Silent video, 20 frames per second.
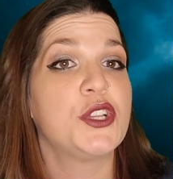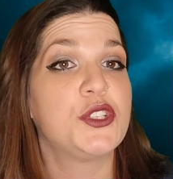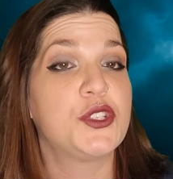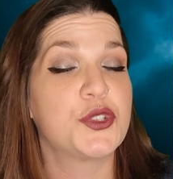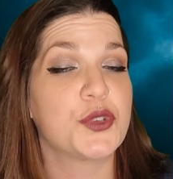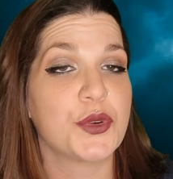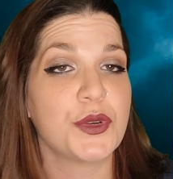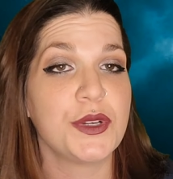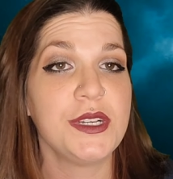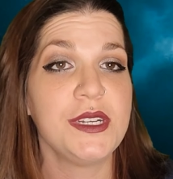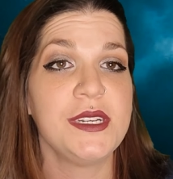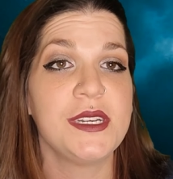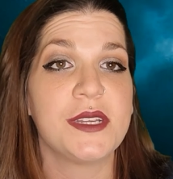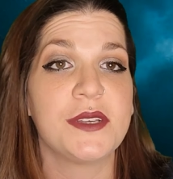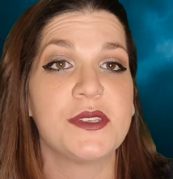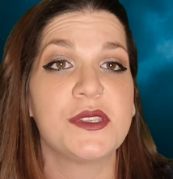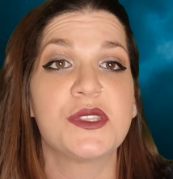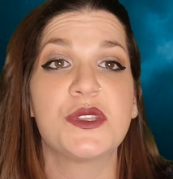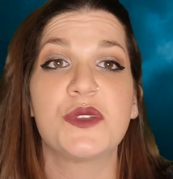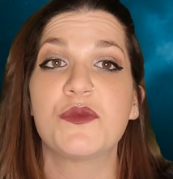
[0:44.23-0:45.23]
Jordan
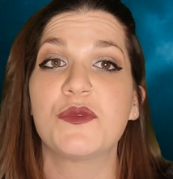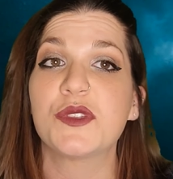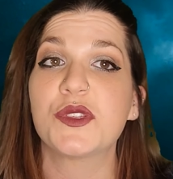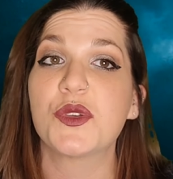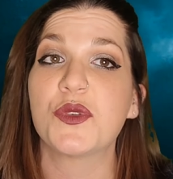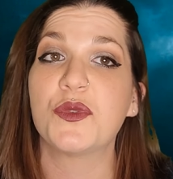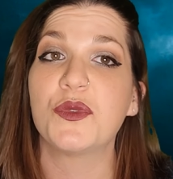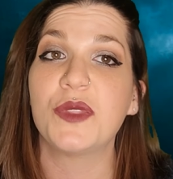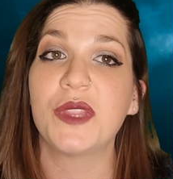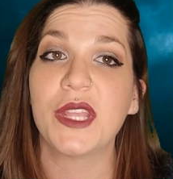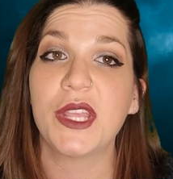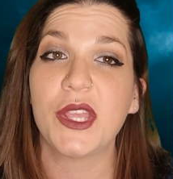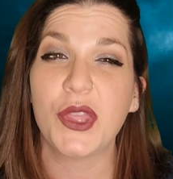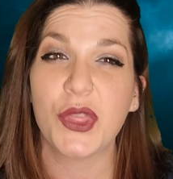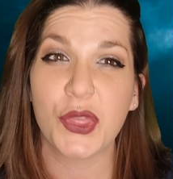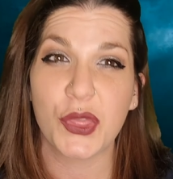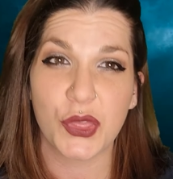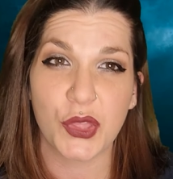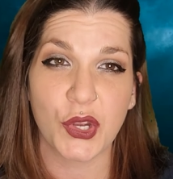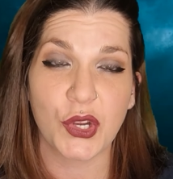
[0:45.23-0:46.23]
Nelson was only
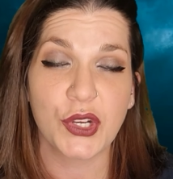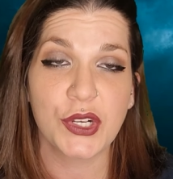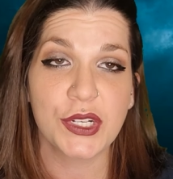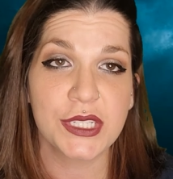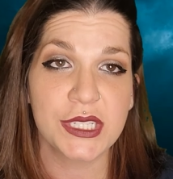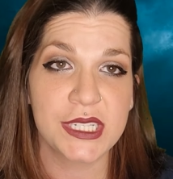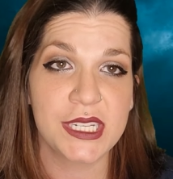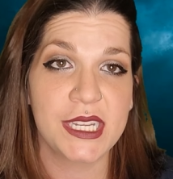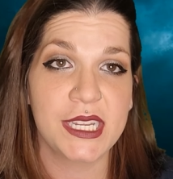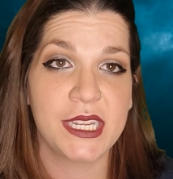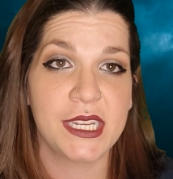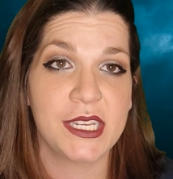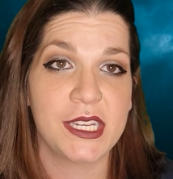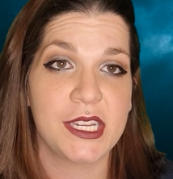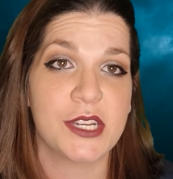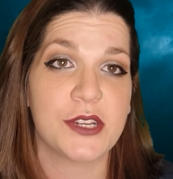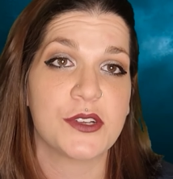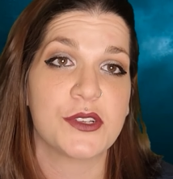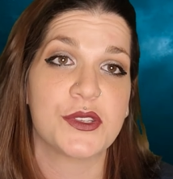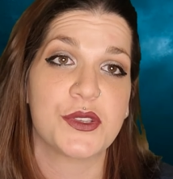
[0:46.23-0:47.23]
13
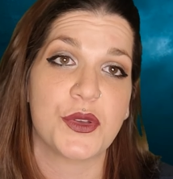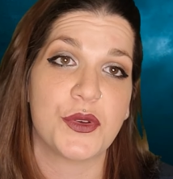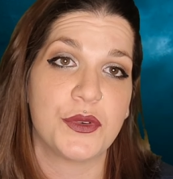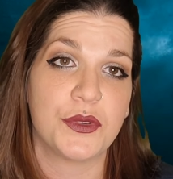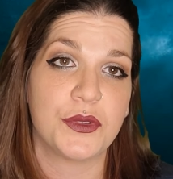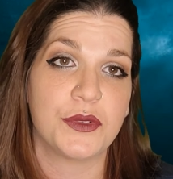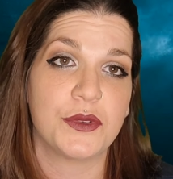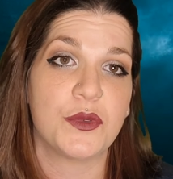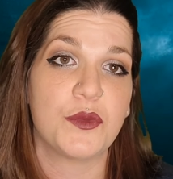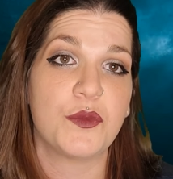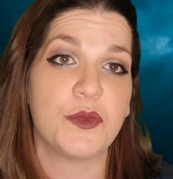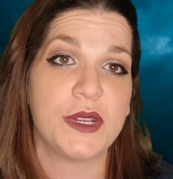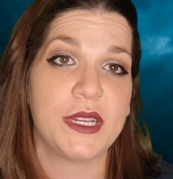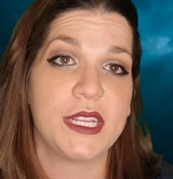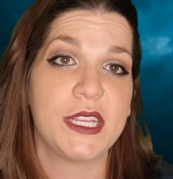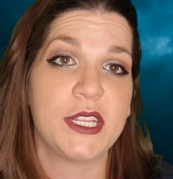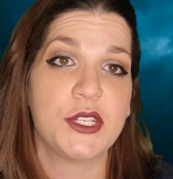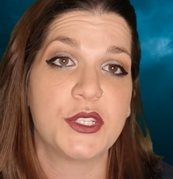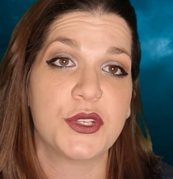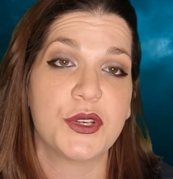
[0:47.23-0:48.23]
years old when
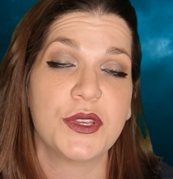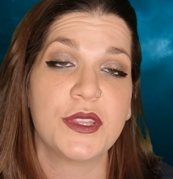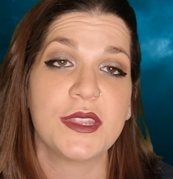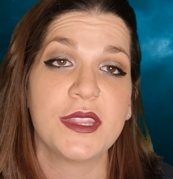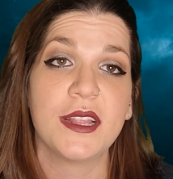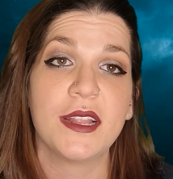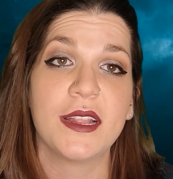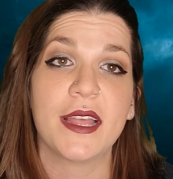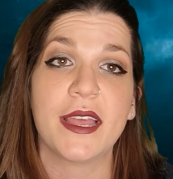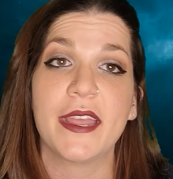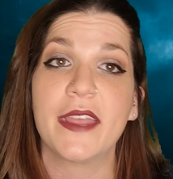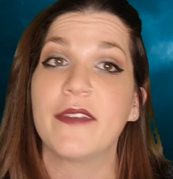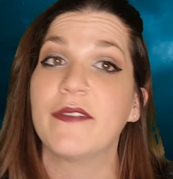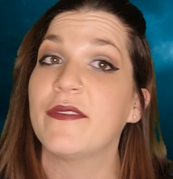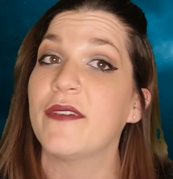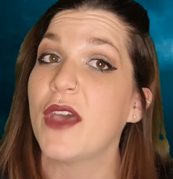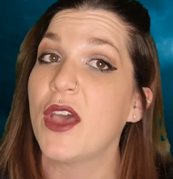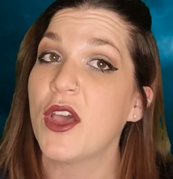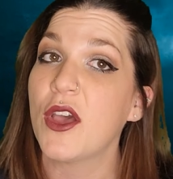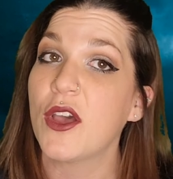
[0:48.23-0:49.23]
he took the
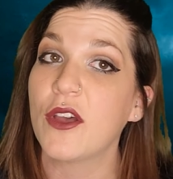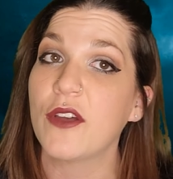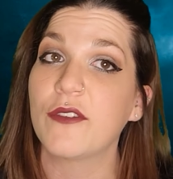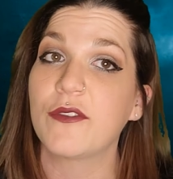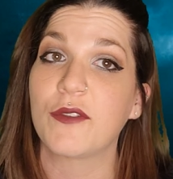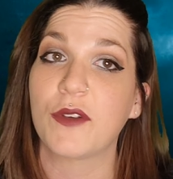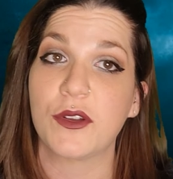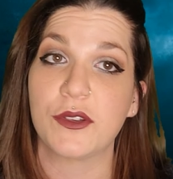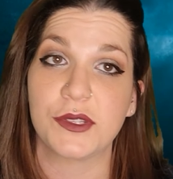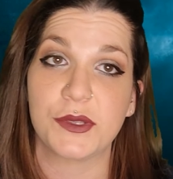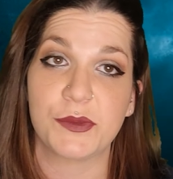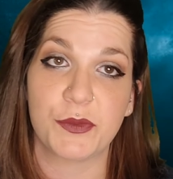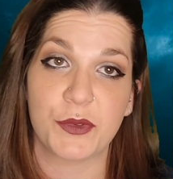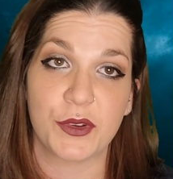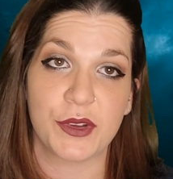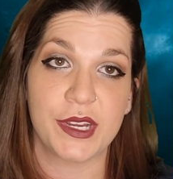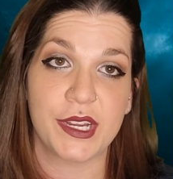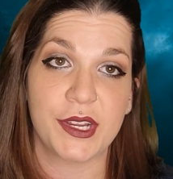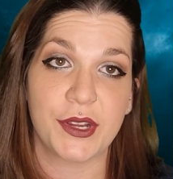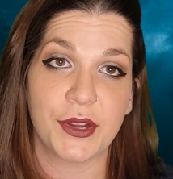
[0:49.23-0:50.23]
life of Rosemarie